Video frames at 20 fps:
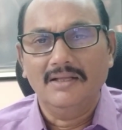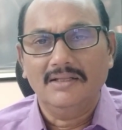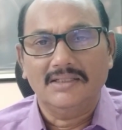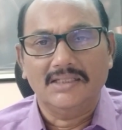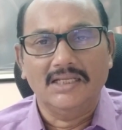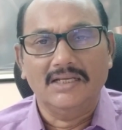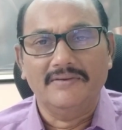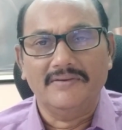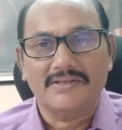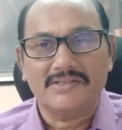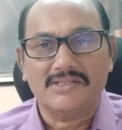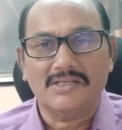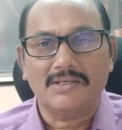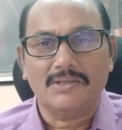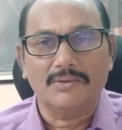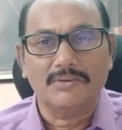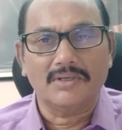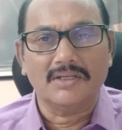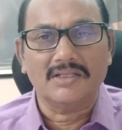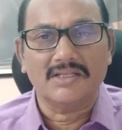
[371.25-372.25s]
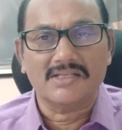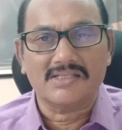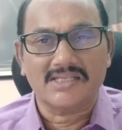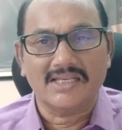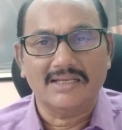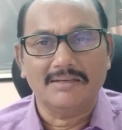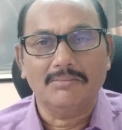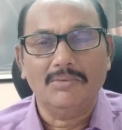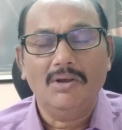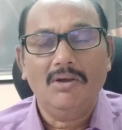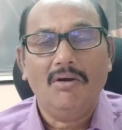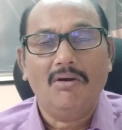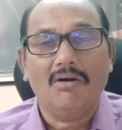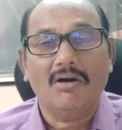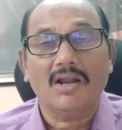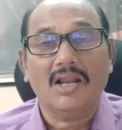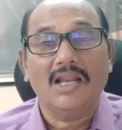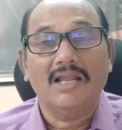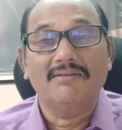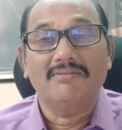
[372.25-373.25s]
they have executed the same
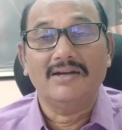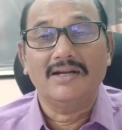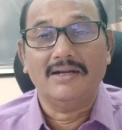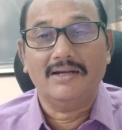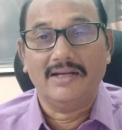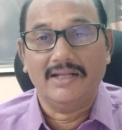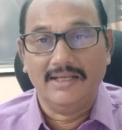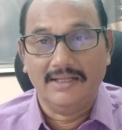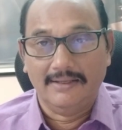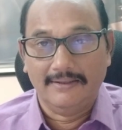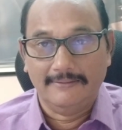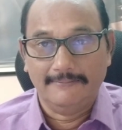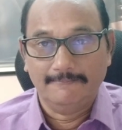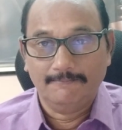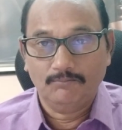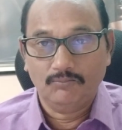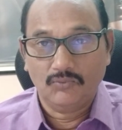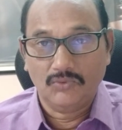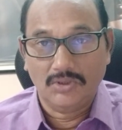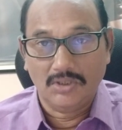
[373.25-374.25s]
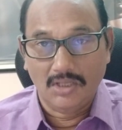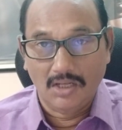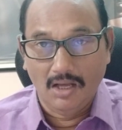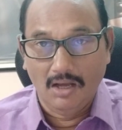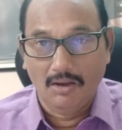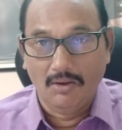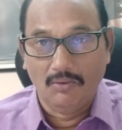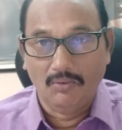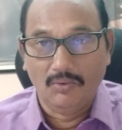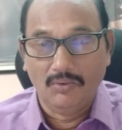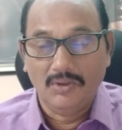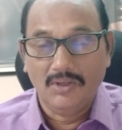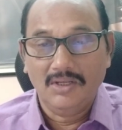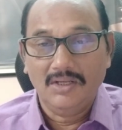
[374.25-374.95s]
on 11/10. Now,